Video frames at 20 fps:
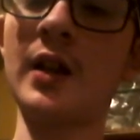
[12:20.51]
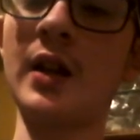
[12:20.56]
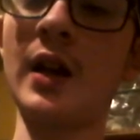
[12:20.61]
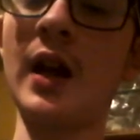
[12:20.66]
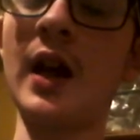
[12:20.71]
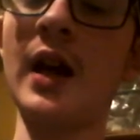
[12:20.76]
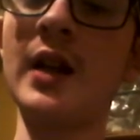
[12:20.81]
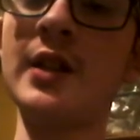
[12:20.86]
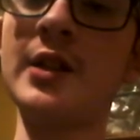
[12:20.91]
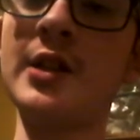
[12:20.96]

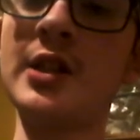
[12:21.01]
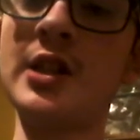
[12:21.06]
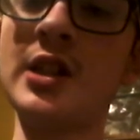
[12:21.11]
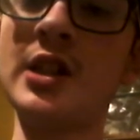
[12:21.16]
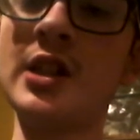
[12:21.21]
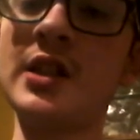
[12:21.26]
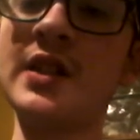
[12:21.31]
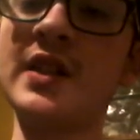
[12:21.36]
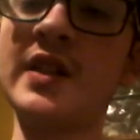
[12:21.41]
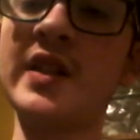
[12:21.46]
And
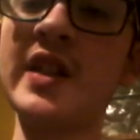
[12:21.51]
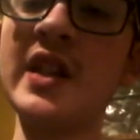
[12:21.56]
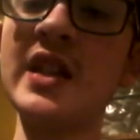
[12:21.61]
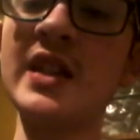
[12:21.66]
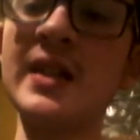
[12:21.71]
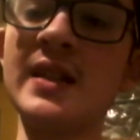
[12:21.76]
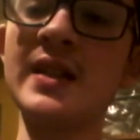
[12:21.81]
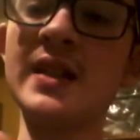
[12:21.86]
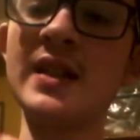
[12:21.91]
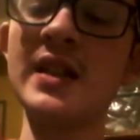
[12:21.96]
she
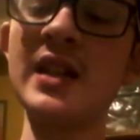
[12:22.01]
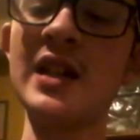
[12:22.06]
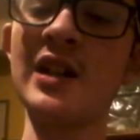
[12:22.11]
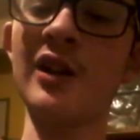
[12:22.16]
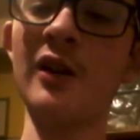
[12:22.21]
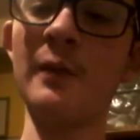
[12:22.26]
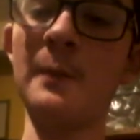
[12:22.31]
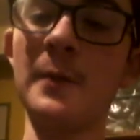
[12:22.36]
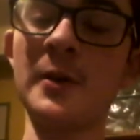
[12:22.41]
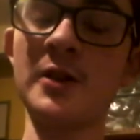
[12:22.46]
sees the
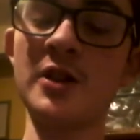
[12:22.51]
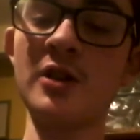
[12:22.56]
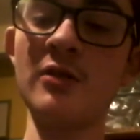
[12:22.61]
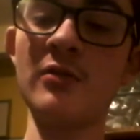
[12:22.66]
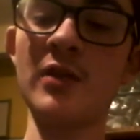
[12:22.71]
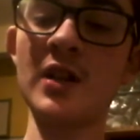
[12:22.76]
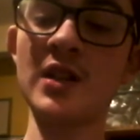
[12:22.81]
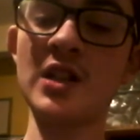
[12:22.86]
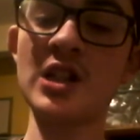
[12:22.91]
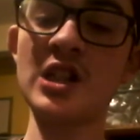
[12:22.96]

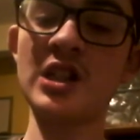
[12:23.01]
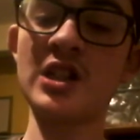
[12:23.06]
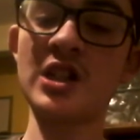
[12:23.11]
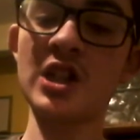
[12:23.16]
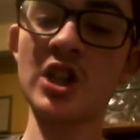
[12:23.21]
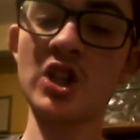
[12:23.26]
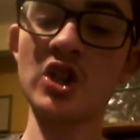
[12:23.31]
opportunity to